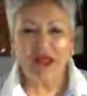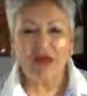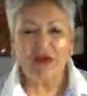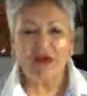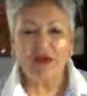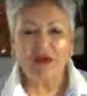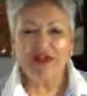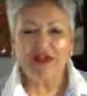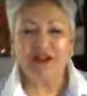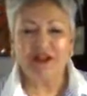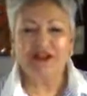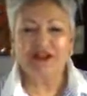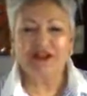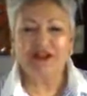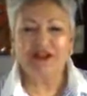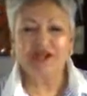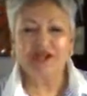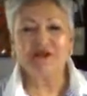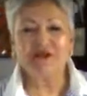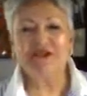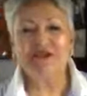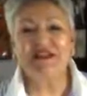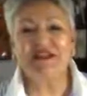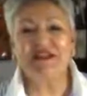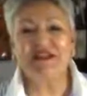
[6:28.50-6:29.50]
Well, it's
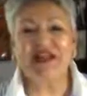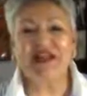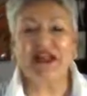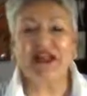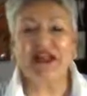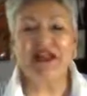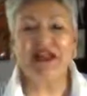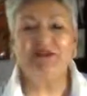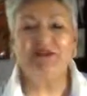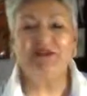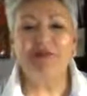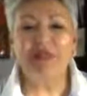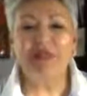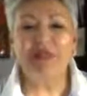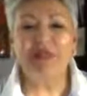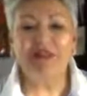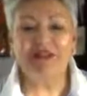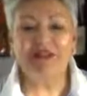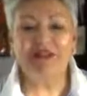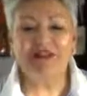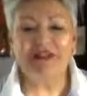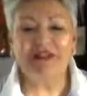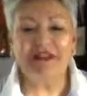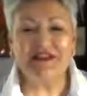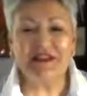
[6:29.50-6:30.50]
interesting. I had been
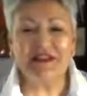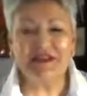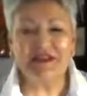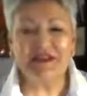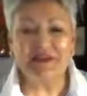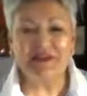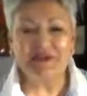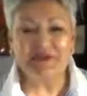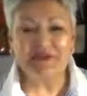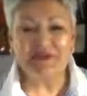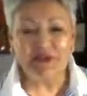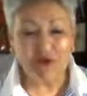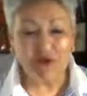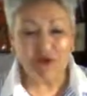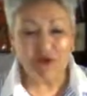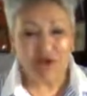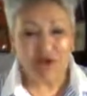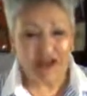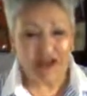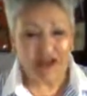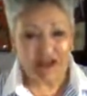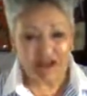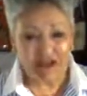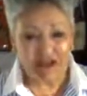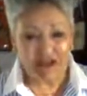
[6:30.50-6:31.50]
the dean for 20
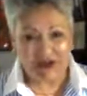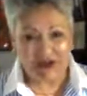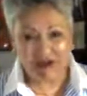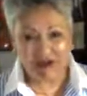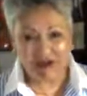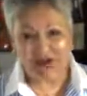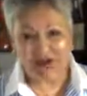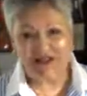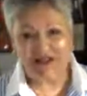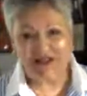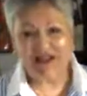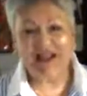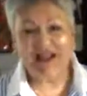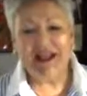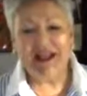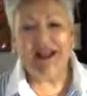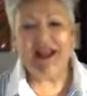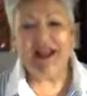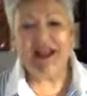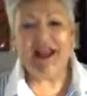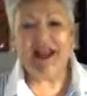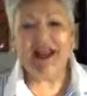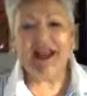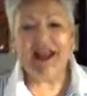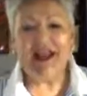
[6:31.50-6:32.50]
years,
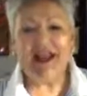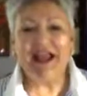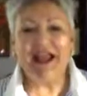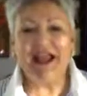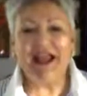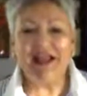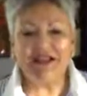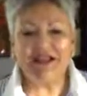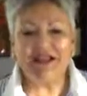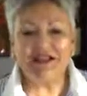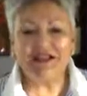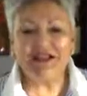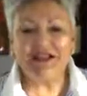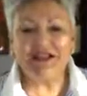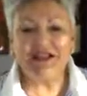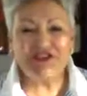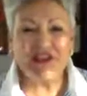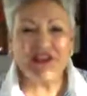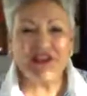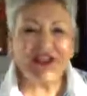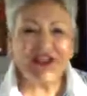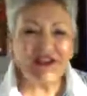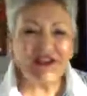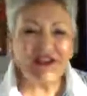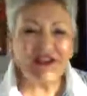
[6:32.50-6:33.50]
and I had just
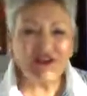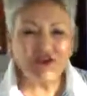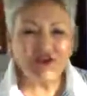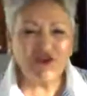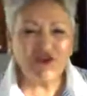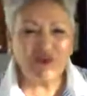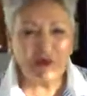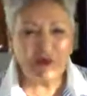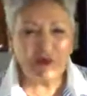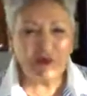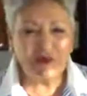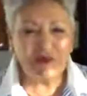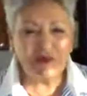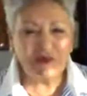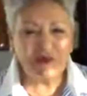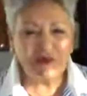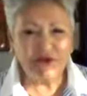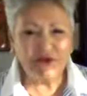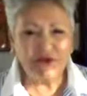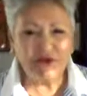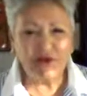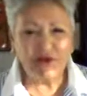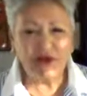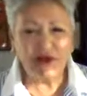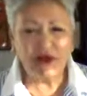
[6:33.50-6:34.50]
taken a trip
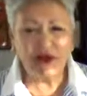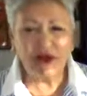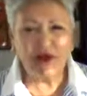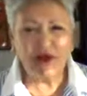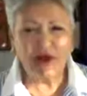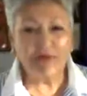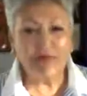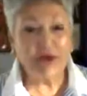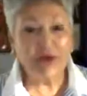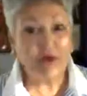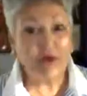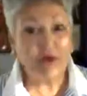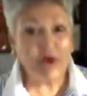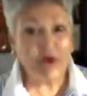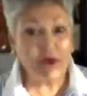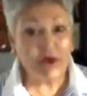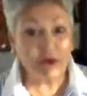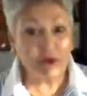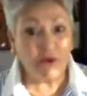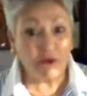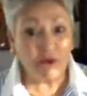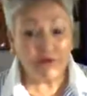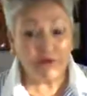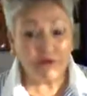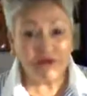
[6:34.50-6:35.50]
to
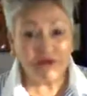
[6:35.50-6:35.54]
Peru